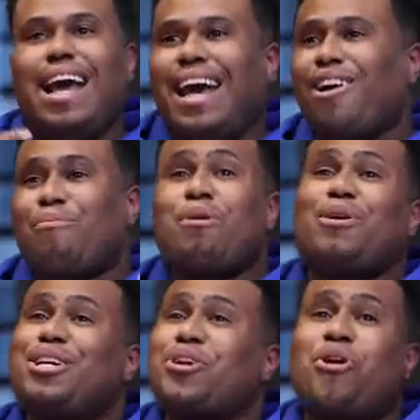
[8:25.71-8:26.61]
And I remember
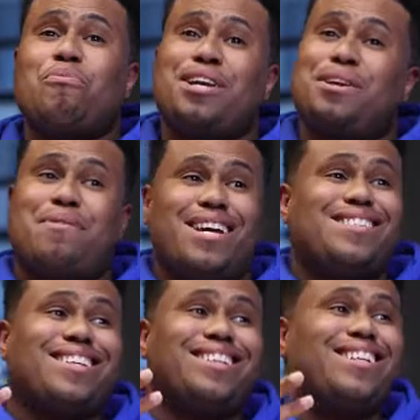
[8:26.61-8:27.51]
he told me he
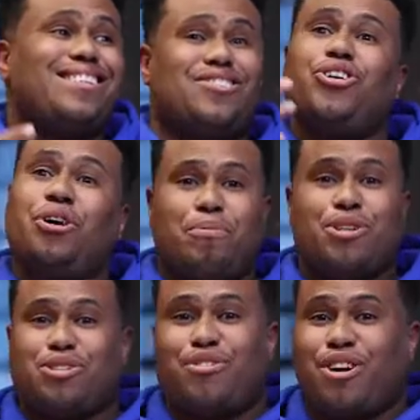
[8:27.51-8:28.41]
basically took a
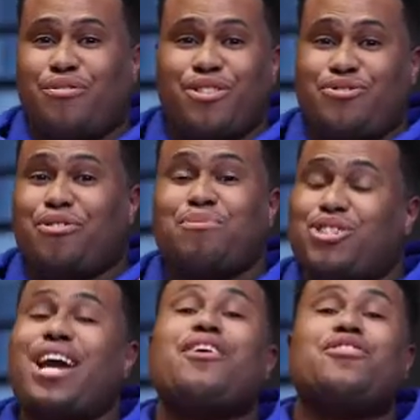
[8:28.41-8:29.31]
picture from the
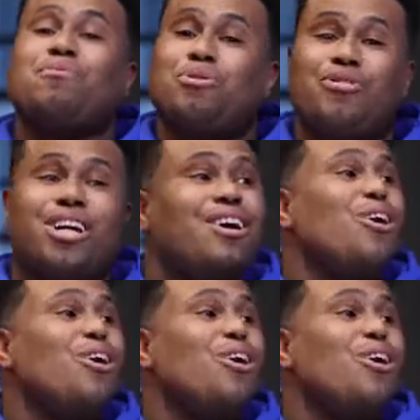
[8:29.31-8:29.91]
jacket from the movie,